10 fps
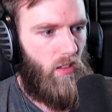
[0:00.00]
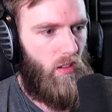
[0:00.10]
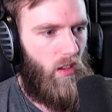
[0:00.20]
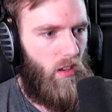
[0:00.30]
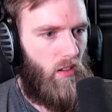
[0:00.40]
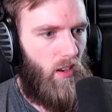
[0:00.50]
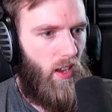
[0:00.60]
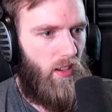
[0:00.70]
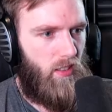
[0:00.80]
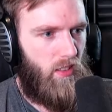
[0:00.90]
Ah,
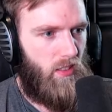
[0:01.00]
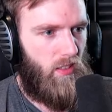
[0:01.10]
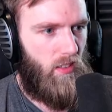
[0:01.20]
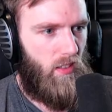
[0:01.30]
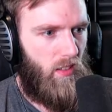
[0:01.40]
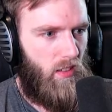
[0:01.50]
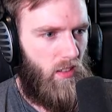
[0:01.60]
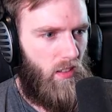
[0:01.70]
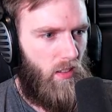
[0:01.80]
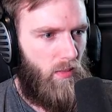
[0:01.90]
nice.
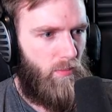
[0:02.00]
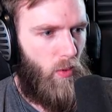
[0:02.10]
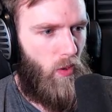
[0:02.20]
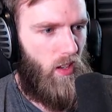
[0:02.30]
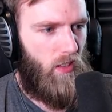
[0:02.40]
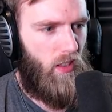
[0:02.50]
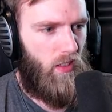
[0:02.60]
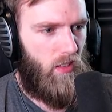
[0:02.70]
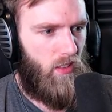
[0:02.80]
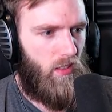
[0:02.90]
But we need
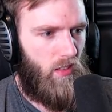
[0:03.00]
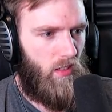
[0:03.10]
this.